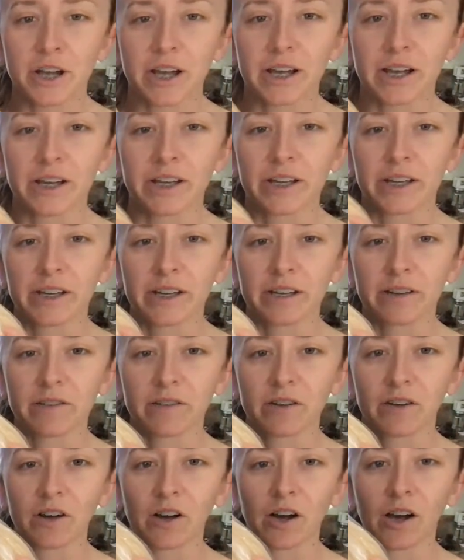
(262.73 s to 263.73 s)
I
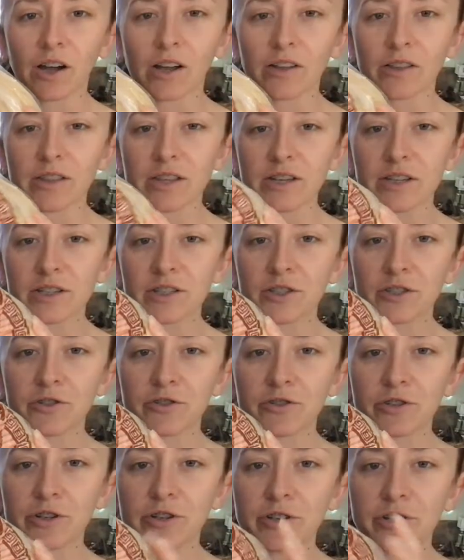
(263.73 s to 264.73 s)
got this
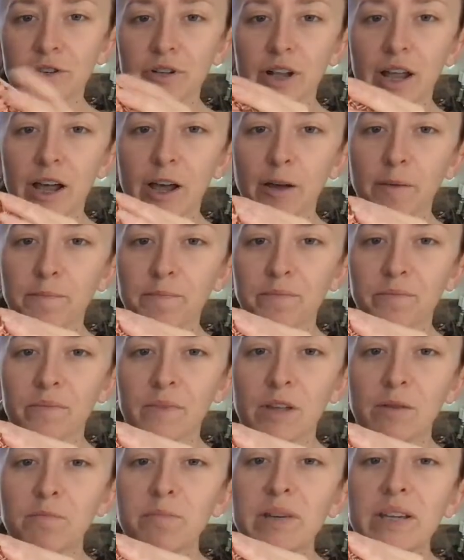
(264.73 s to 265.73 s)

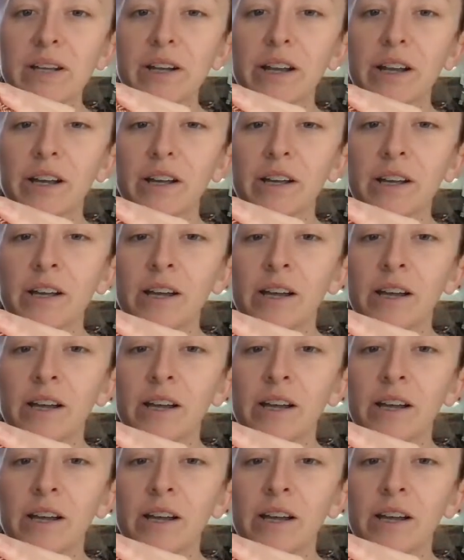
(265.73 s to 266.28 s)
pita.